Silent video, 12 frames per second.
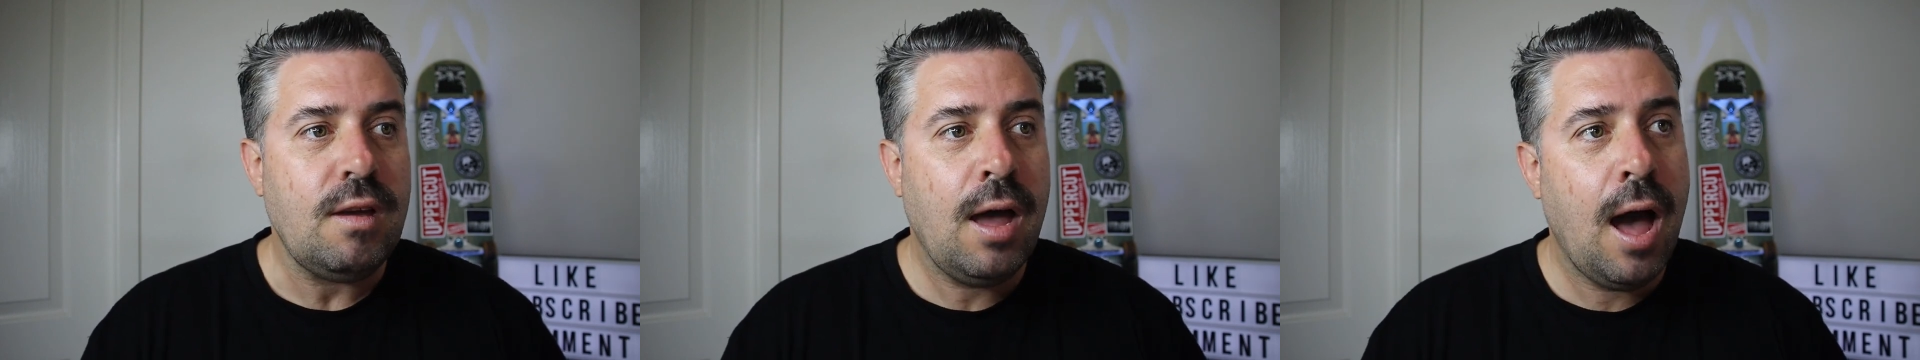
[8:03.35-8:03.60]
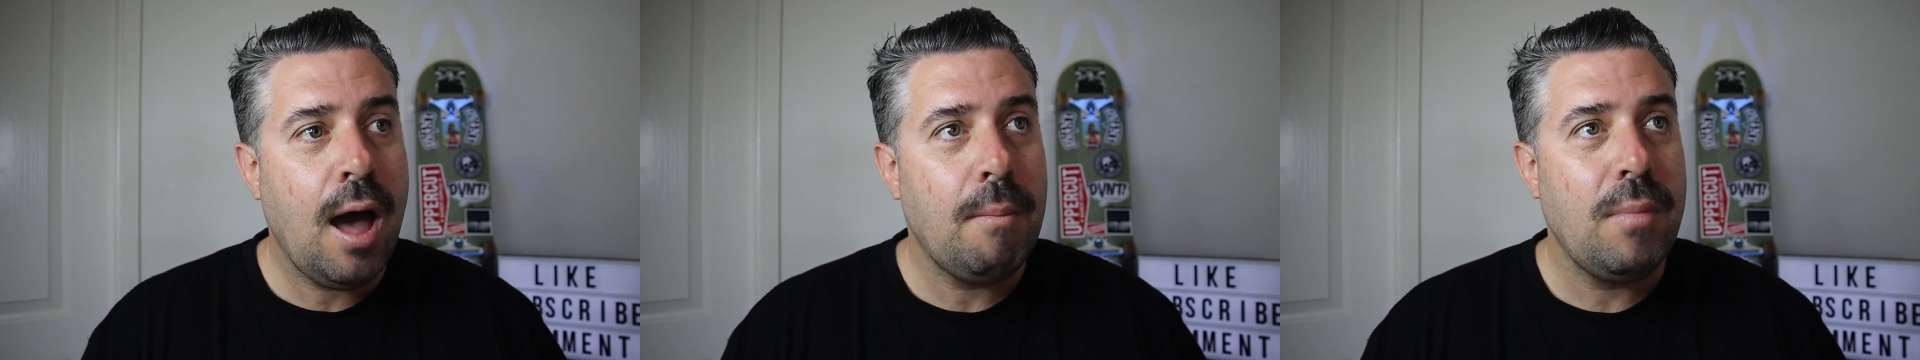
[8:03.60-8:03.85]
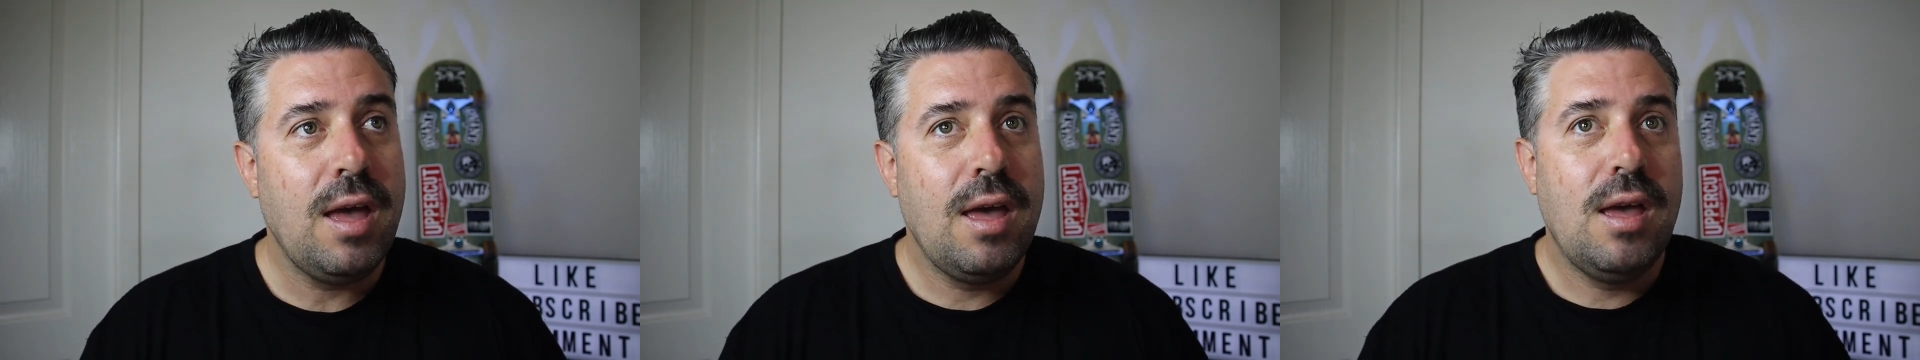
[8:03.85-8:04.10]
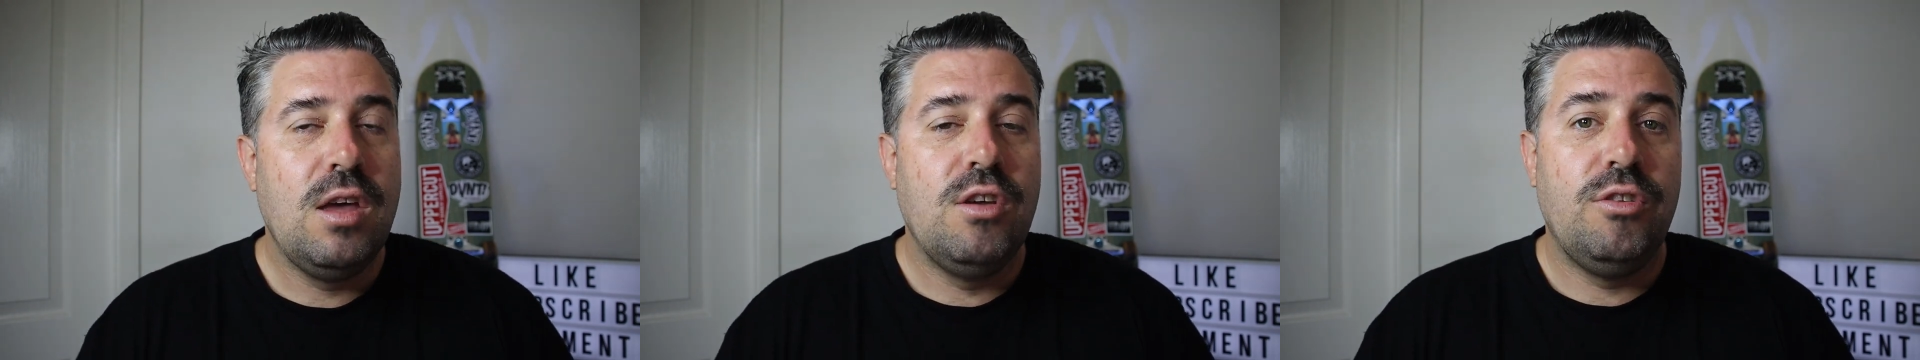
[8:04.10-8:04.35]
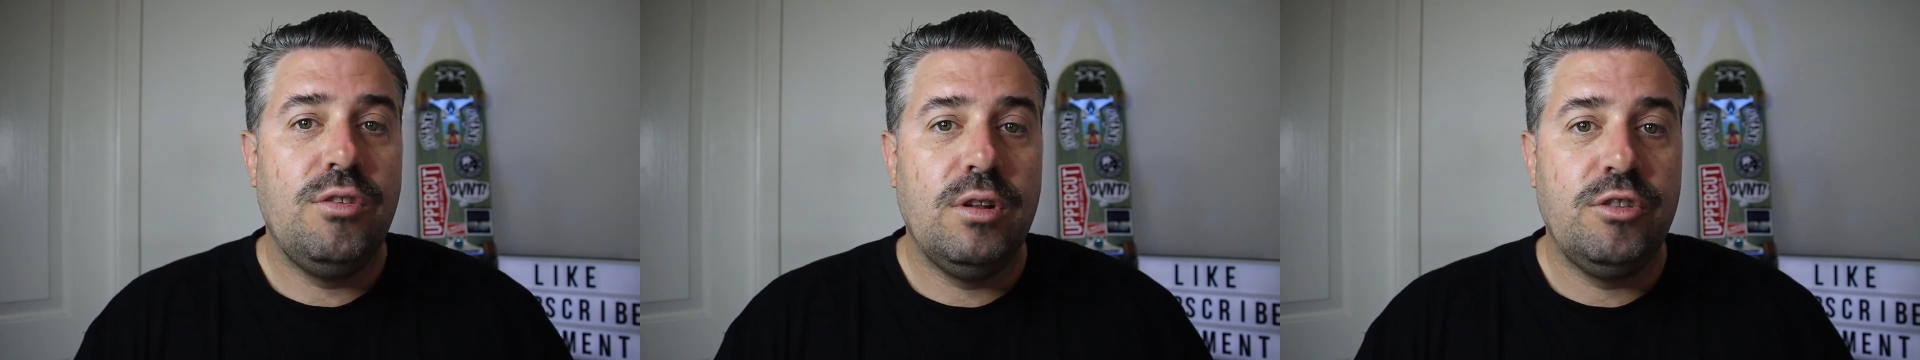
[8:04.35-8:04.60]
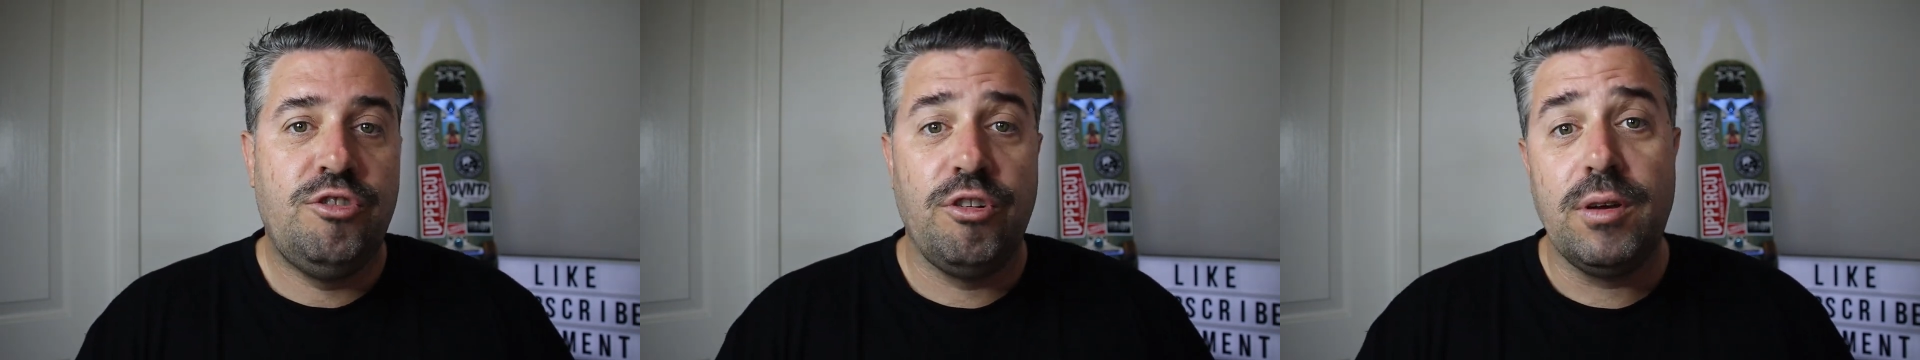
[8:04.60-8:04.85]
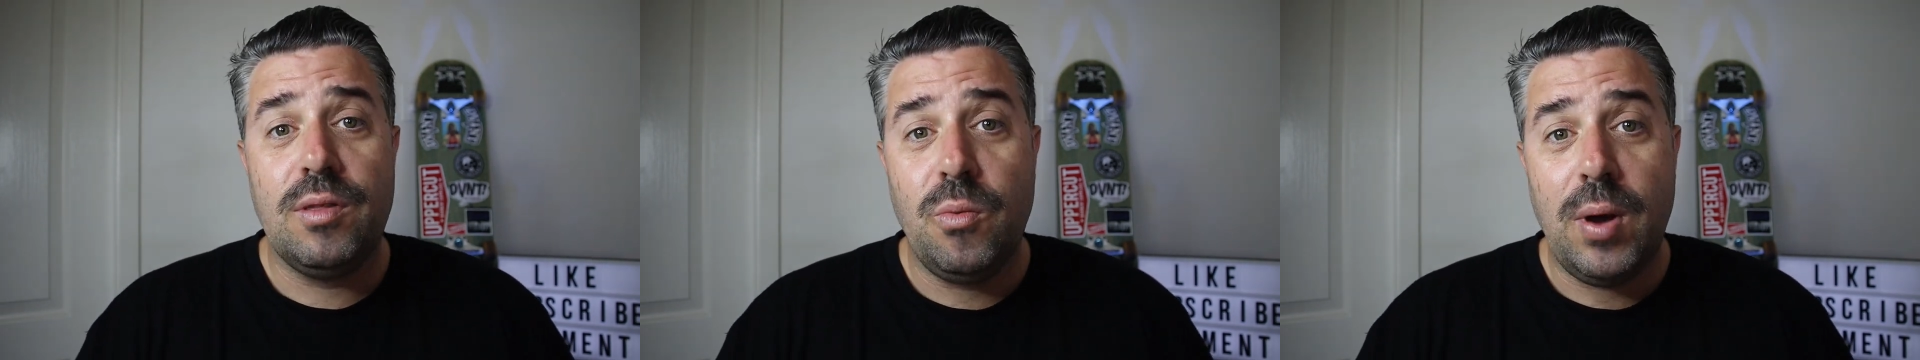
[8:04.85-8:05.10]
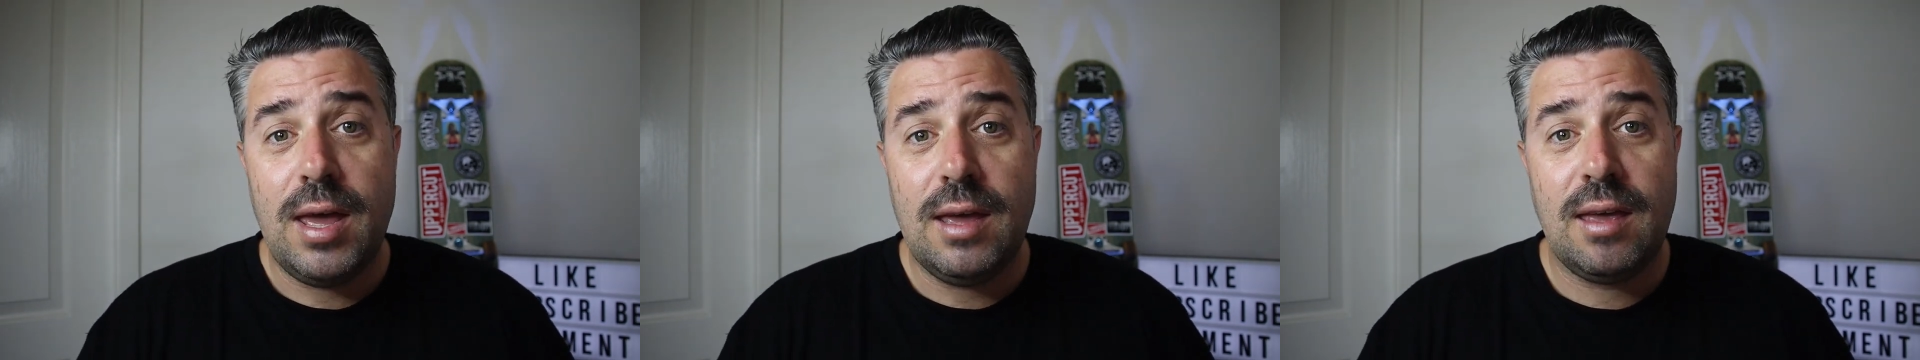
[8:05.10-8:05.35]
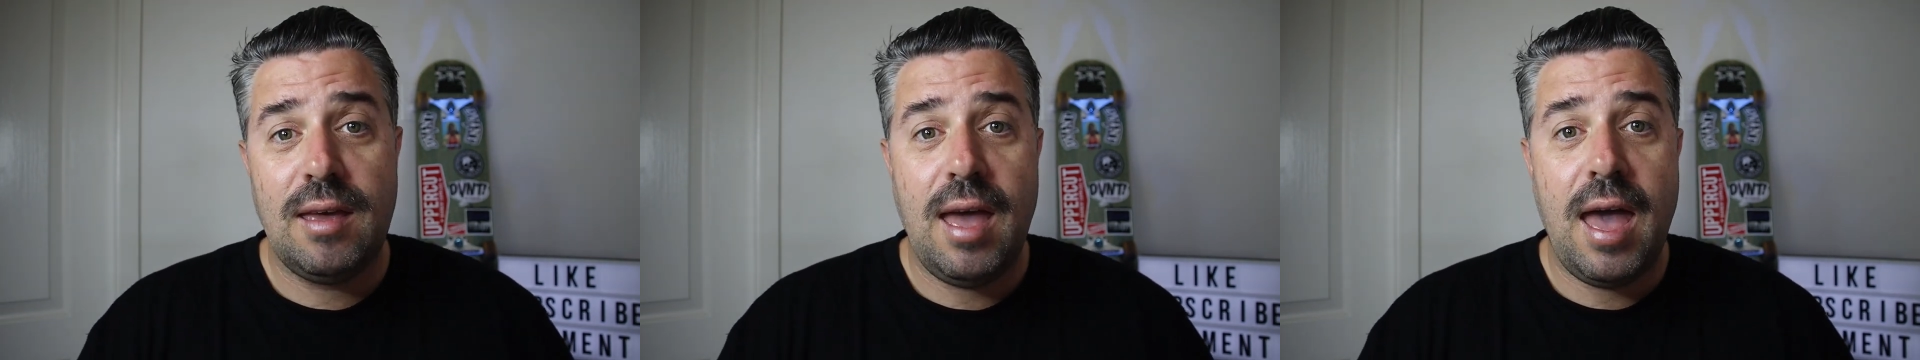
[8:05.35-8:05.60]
Um, during the week,